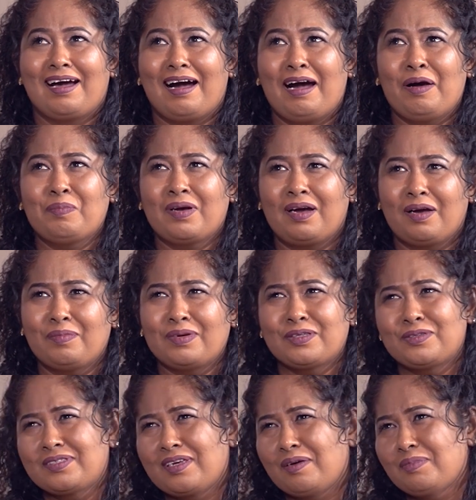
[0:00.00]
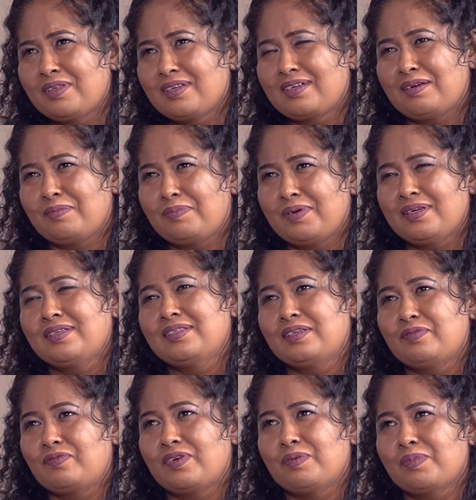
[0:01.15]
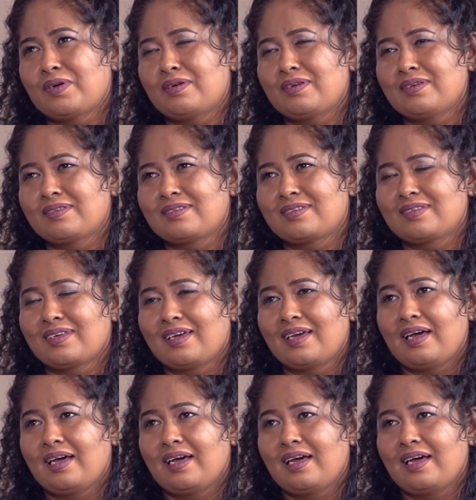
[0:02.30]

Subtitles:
I'm coming to something completely different because